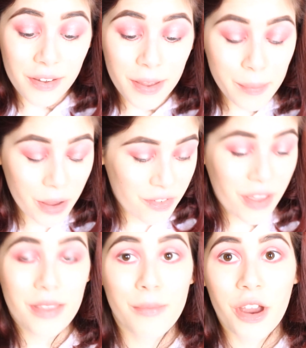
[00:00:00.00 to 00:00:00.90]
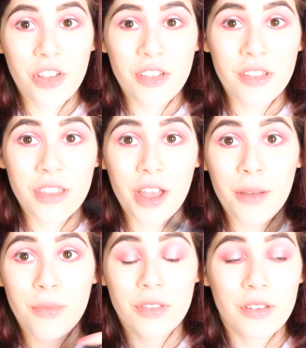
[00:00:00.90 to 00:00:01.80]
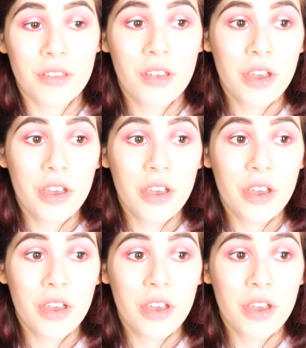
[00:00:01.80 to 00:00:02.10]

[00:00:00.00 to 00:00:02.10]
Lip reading: In my first impressions I wasn't